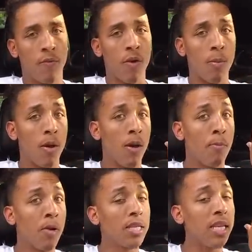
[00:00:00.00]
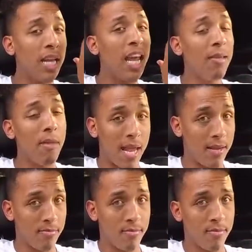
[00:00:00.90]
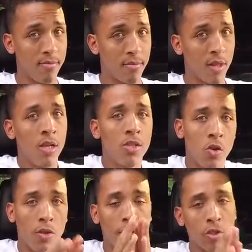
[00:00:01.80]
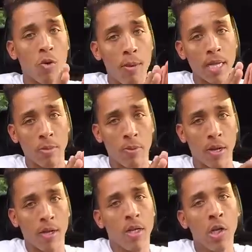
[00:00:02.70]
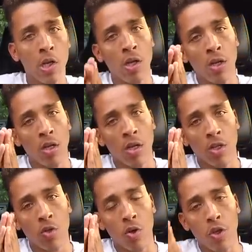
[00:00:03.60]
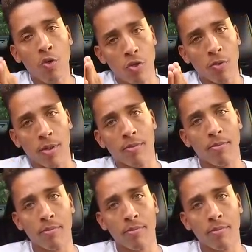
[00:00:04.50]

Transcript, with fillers: from a prison inmate to a Division One basketball player to a YouTuber.